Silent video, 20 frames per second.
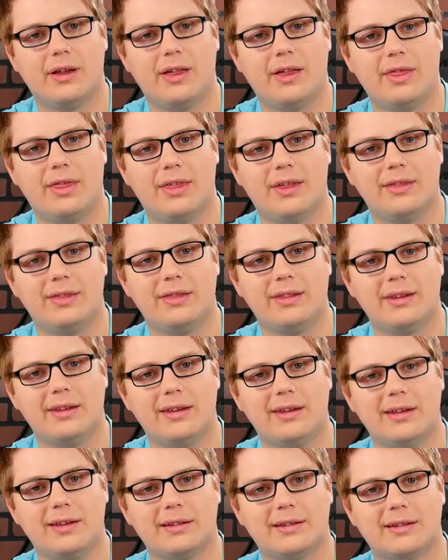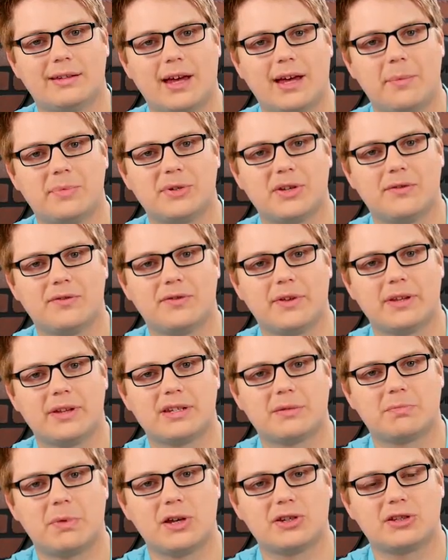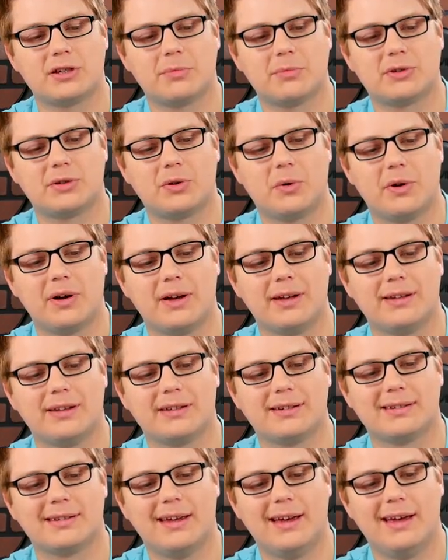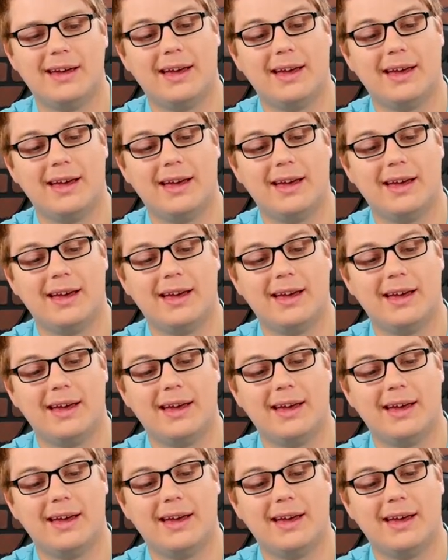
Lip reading: than the types of spaceship toys